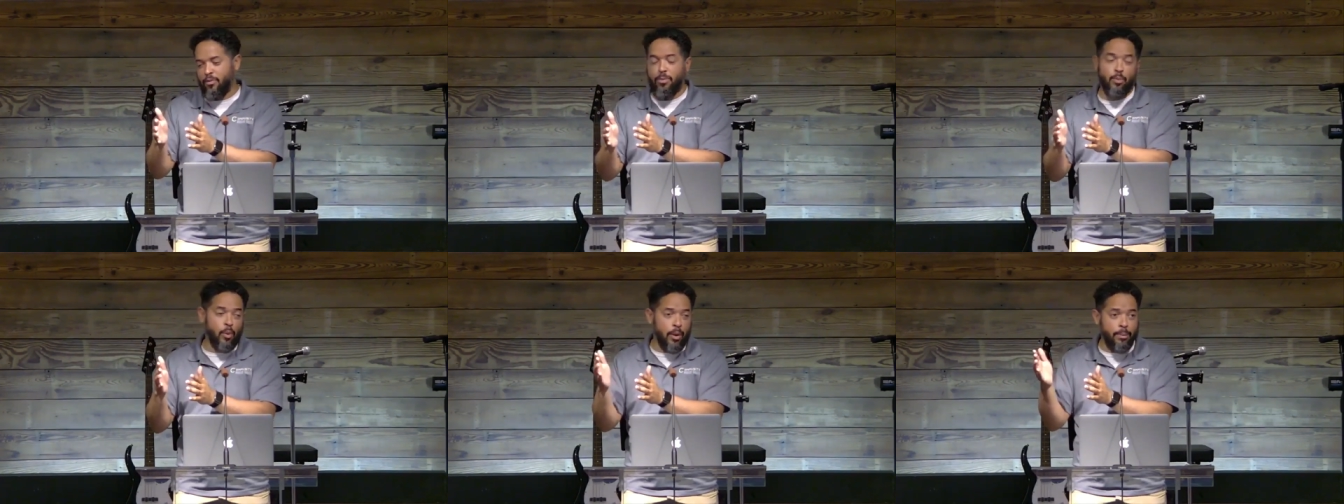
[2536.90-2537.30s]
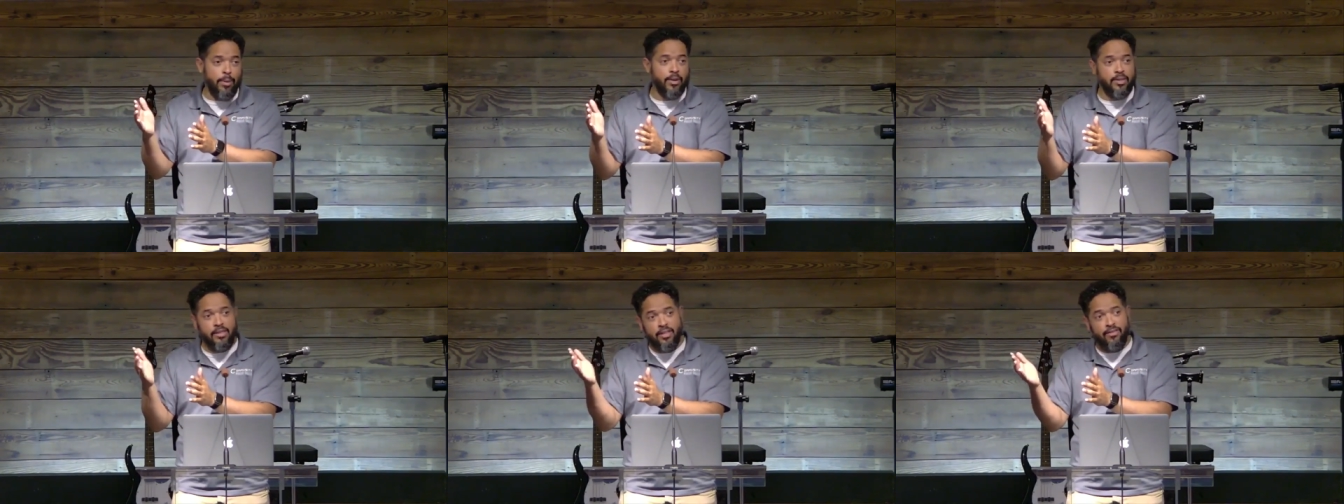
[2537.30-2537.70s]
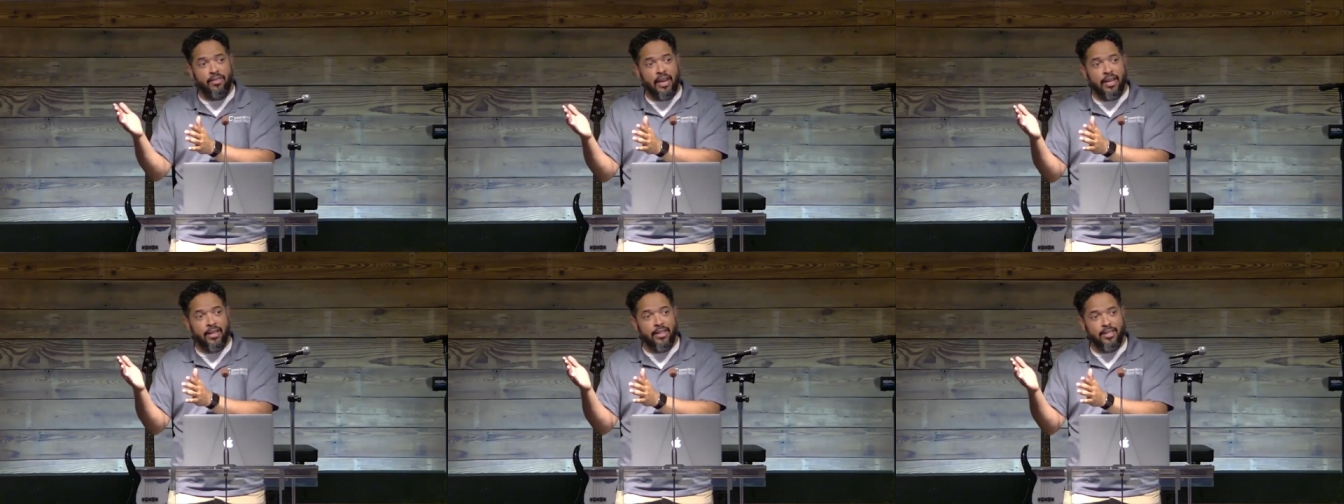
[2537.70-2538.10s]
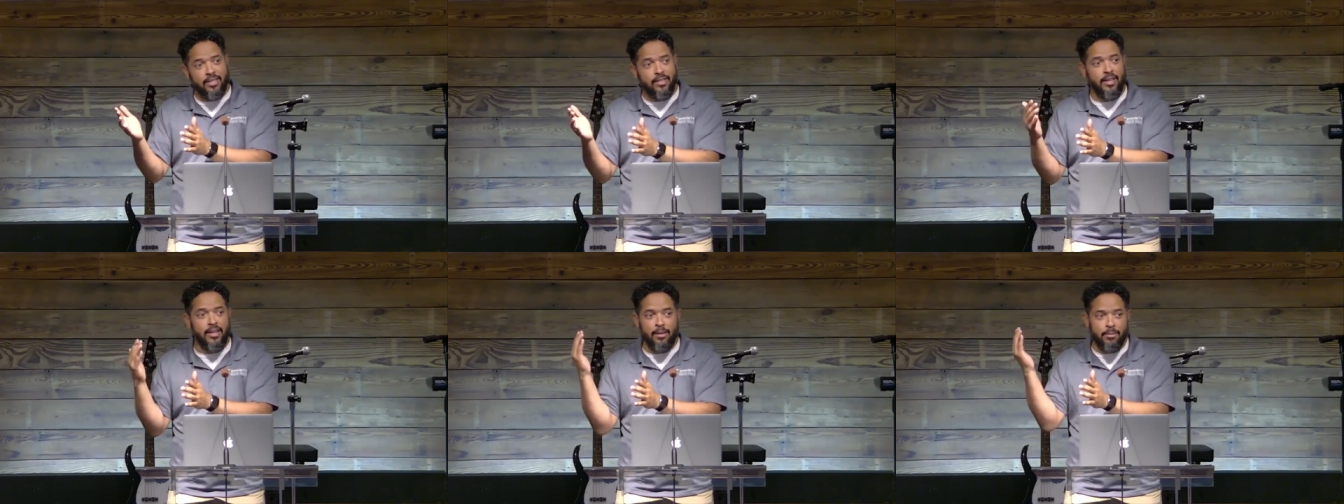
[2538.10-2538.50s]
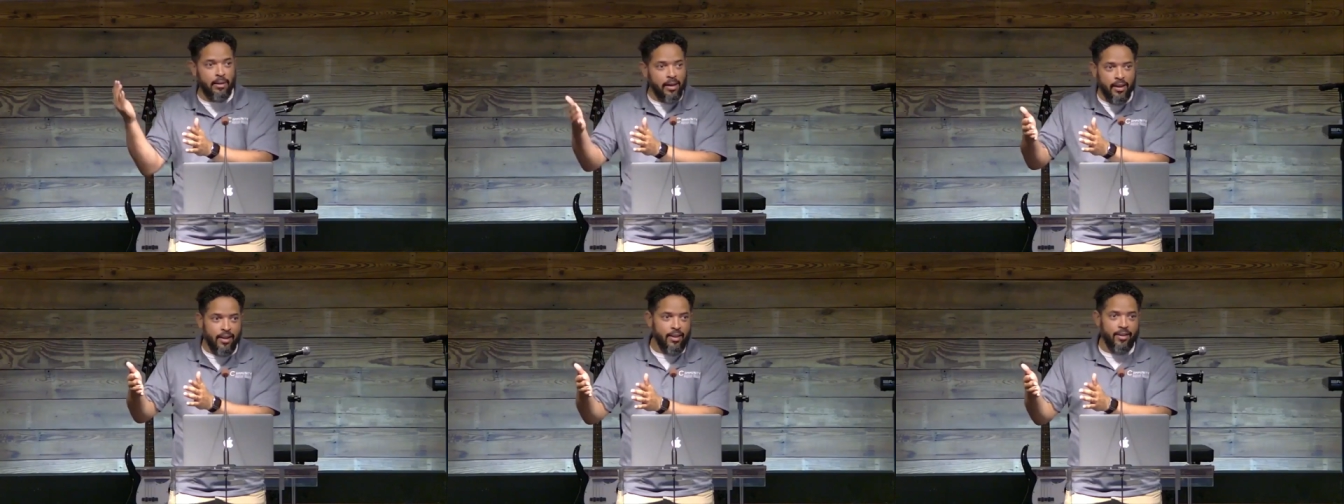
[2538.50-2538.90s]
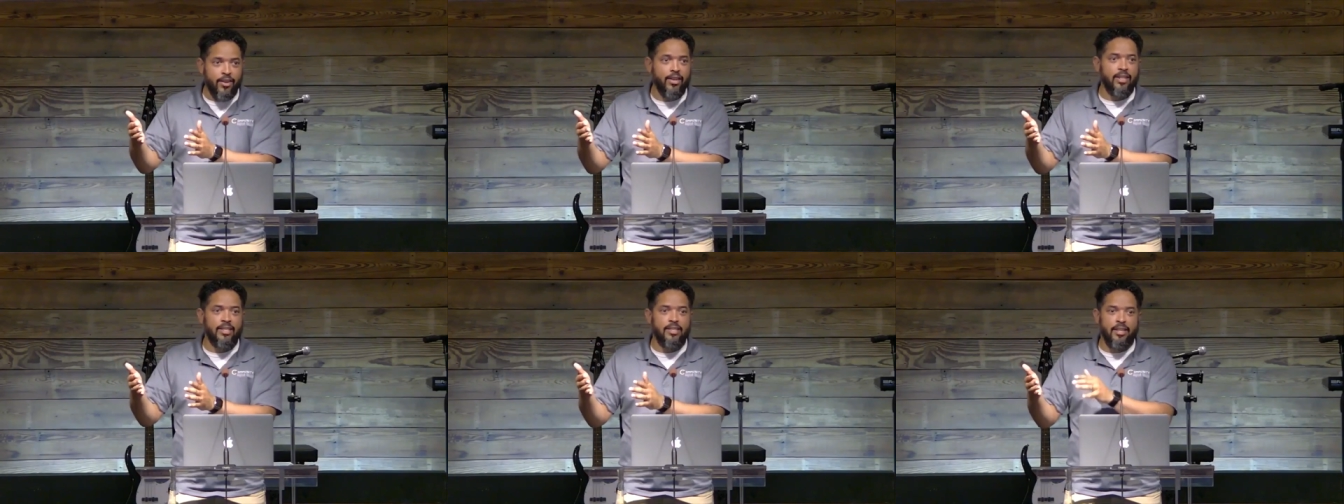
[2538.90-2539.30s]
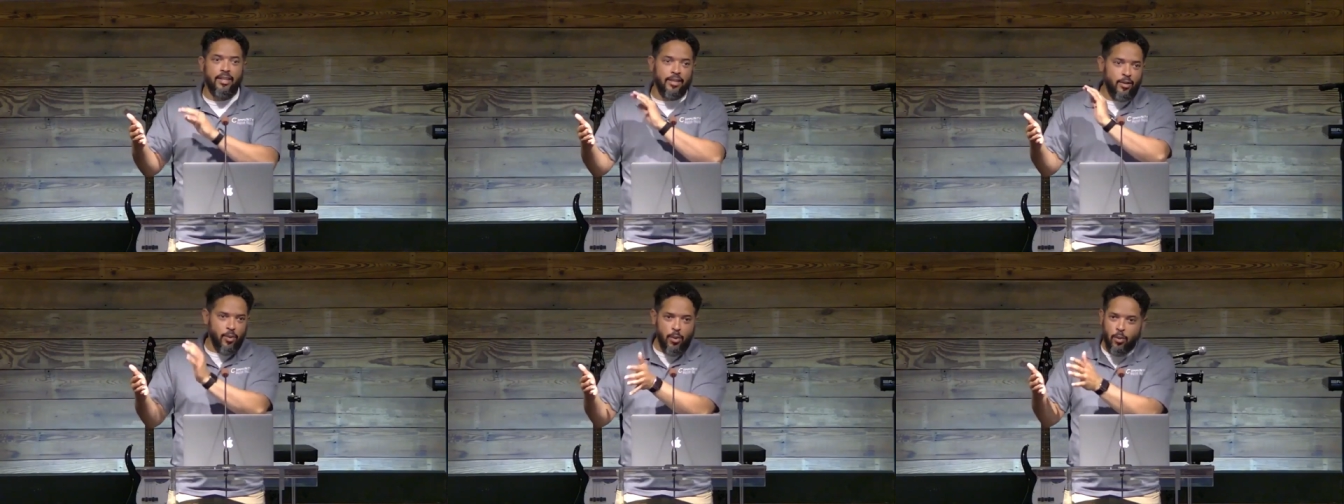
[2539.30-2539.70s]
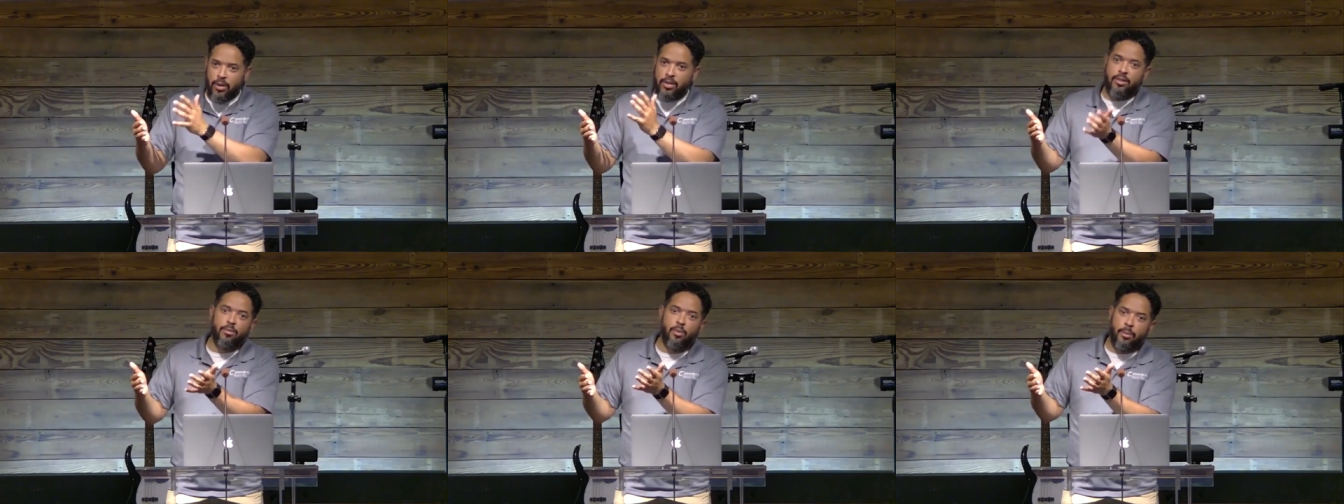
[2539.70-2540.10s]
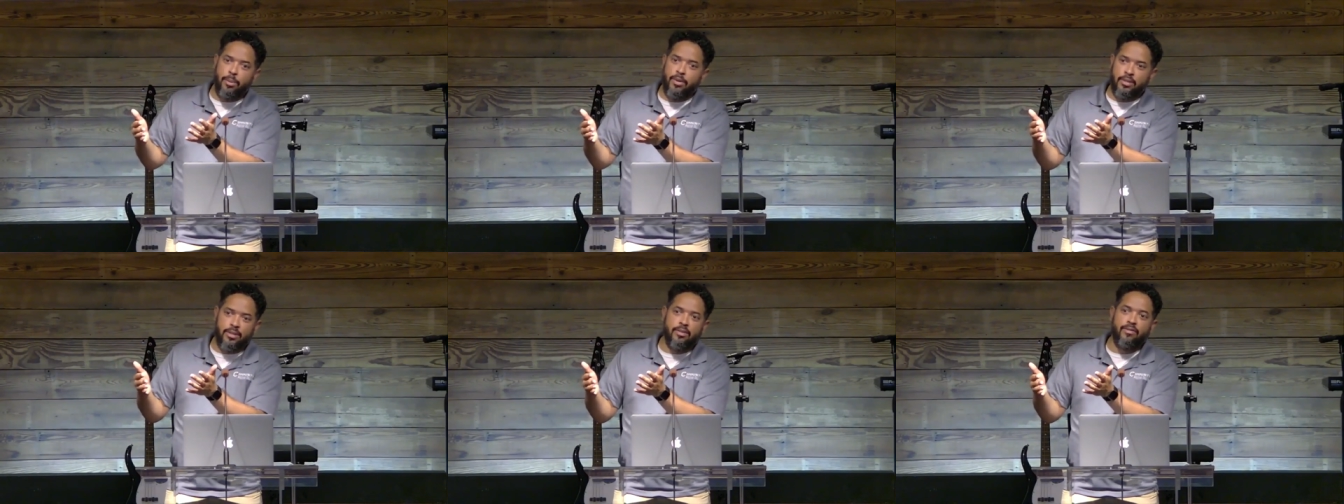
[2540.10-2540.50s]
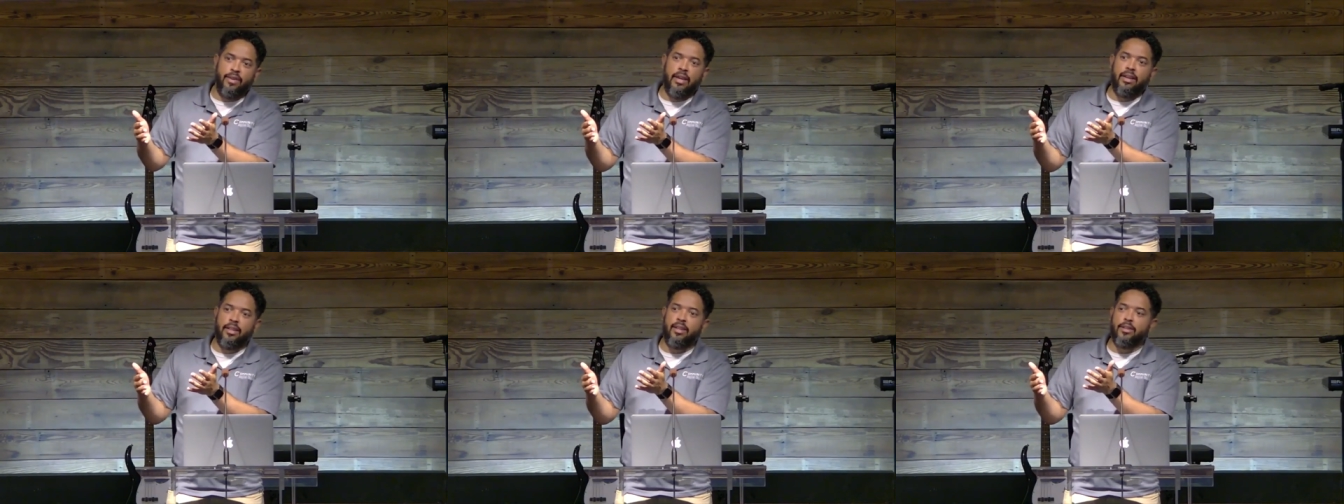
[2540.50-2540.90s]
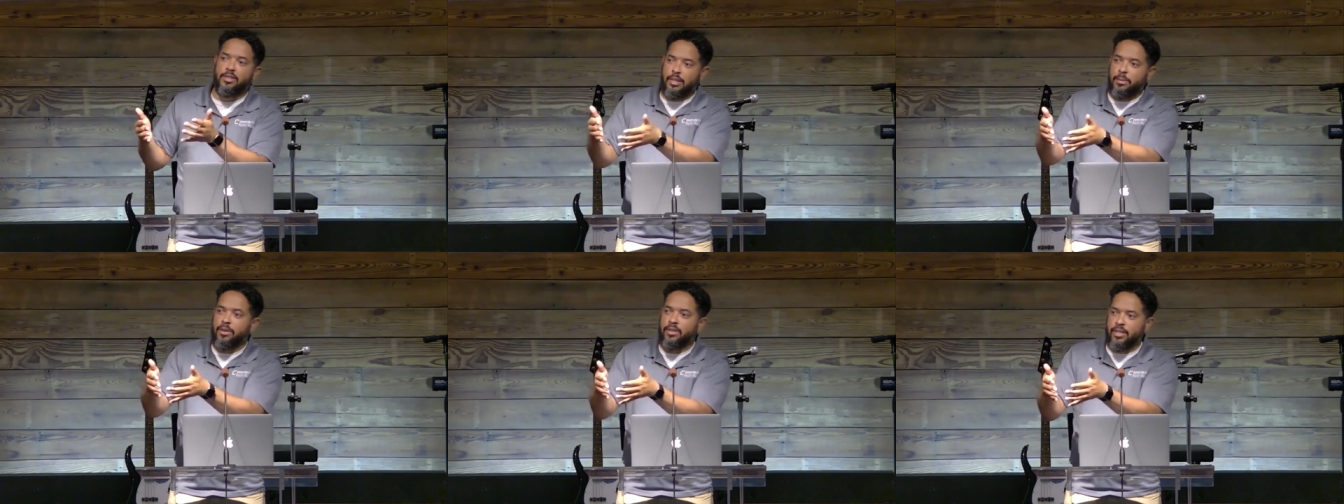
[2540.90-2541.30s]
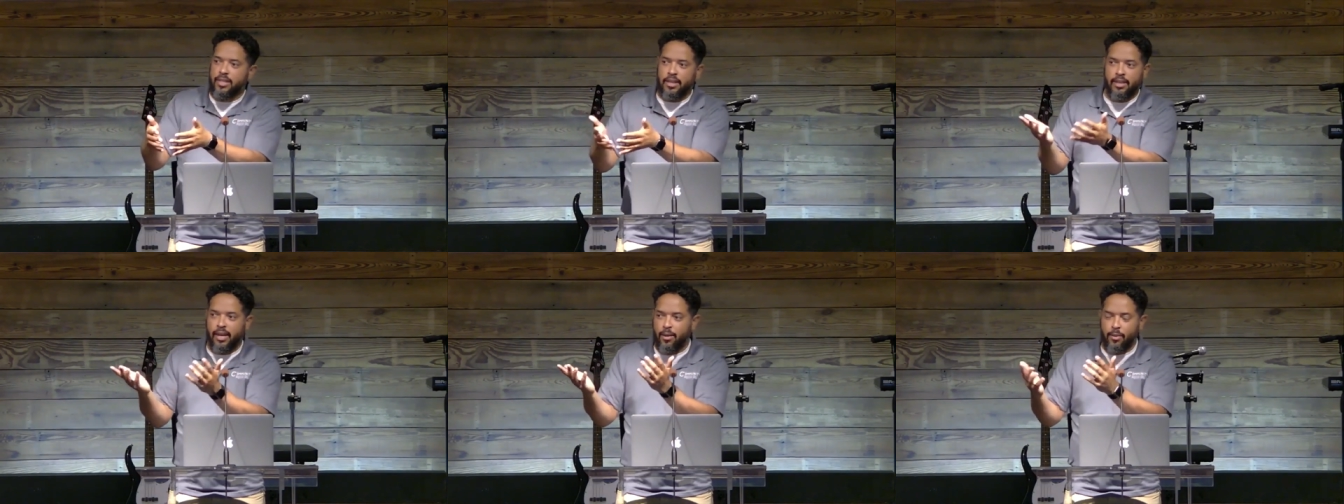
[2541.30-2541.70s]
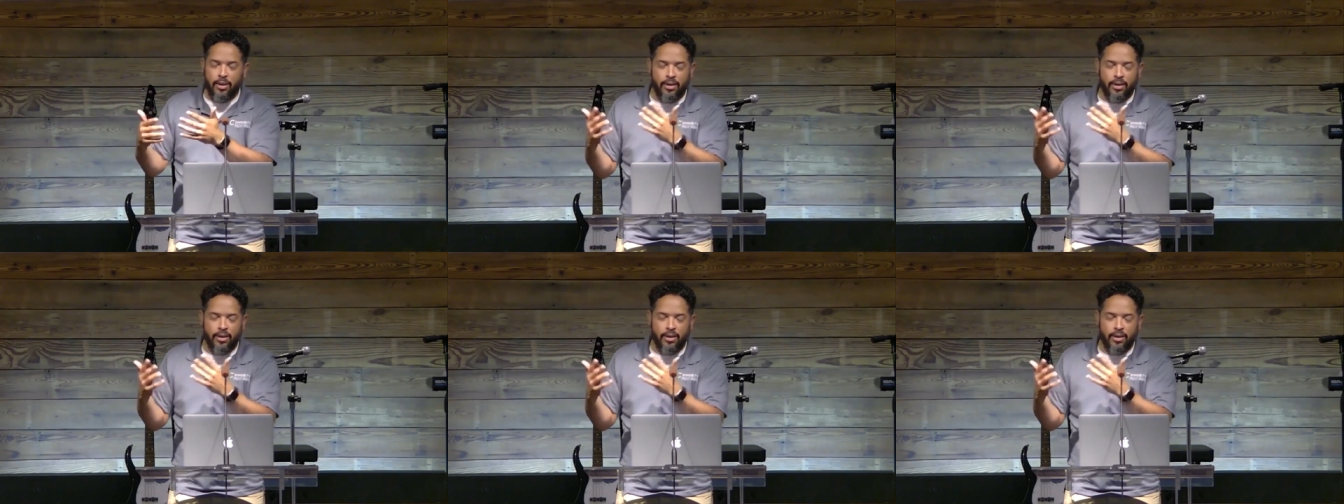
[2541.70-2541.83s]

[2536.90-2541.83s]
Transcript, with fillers: one person's a fan of this team, they're going to see this We One, one person's a fan of the other team, they're going to see it that way.